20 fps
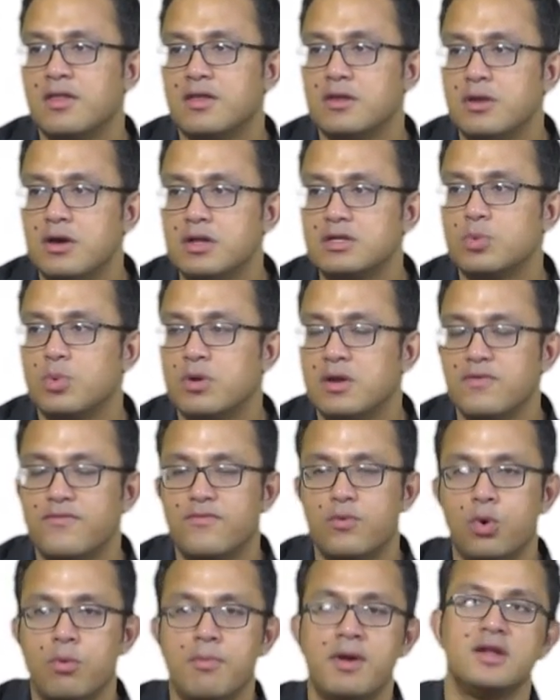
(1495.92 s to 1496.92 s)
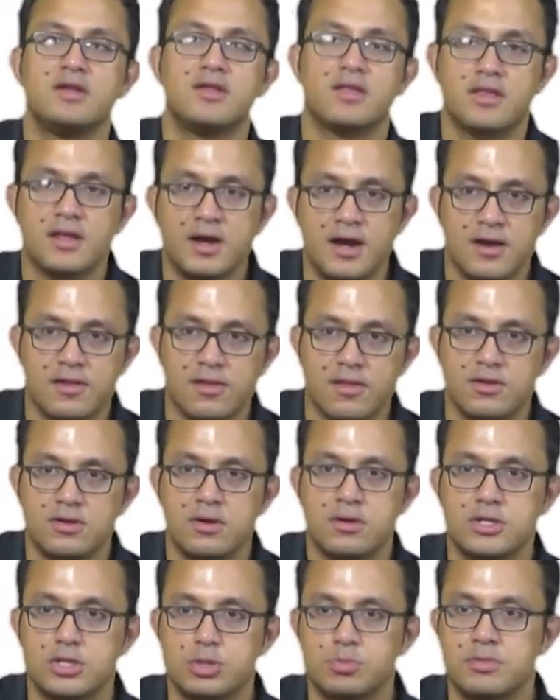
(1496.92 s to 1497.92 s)
is not one of
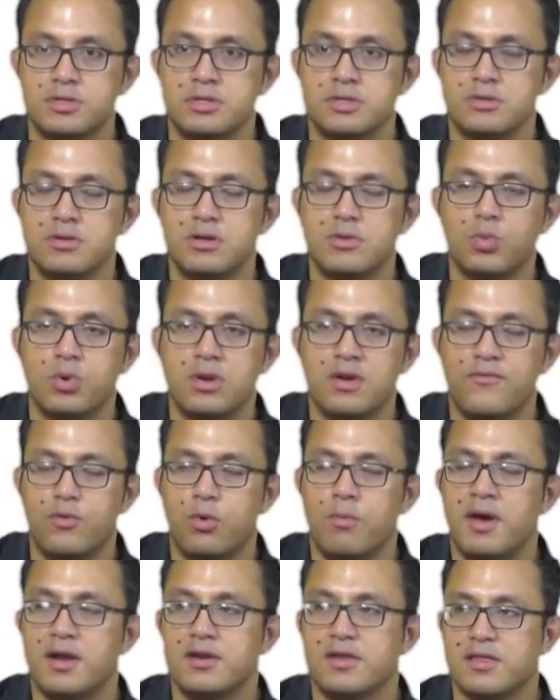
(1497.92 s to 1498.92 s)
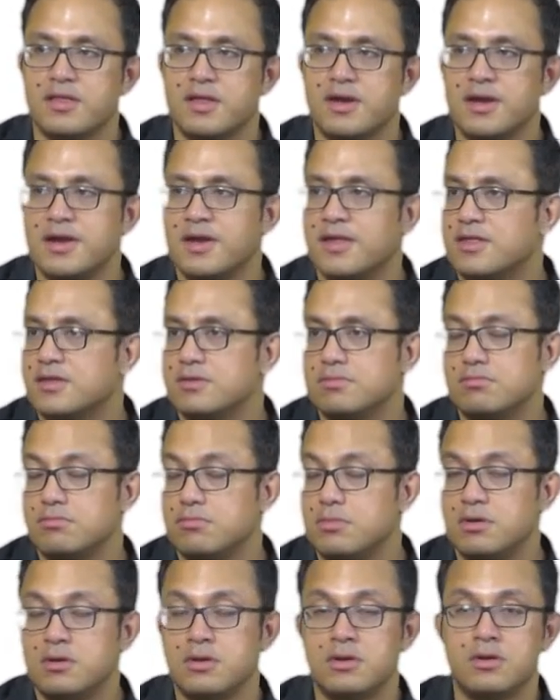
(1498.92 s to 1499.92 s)
romanticized astonishment, not one of romanticized